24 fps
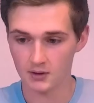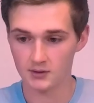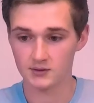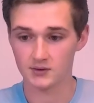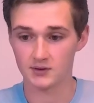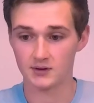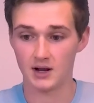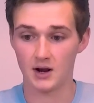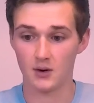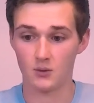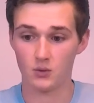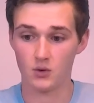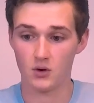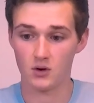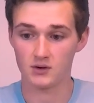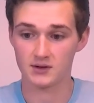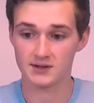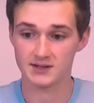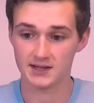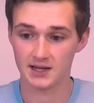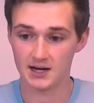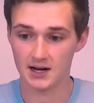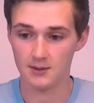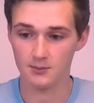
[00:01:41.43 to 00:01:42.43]
So now we're all
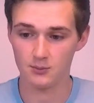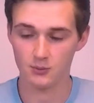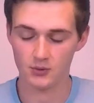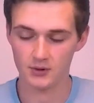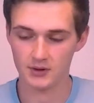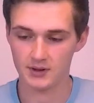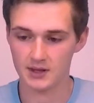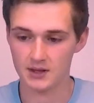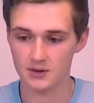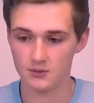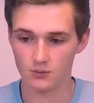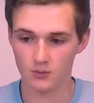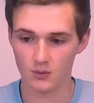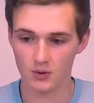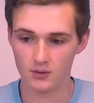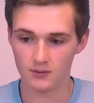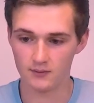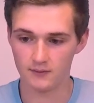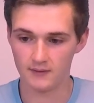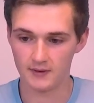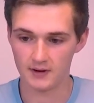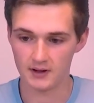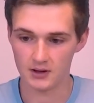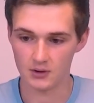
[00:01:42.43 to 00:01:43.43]
set up with the Rode
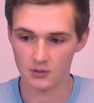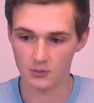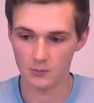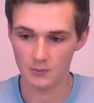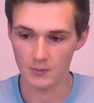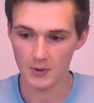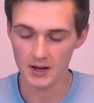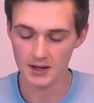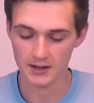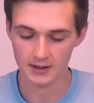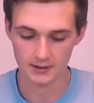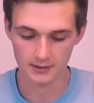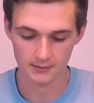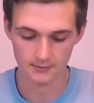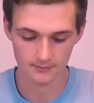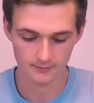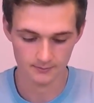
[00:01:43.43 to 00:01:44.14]
Video mic.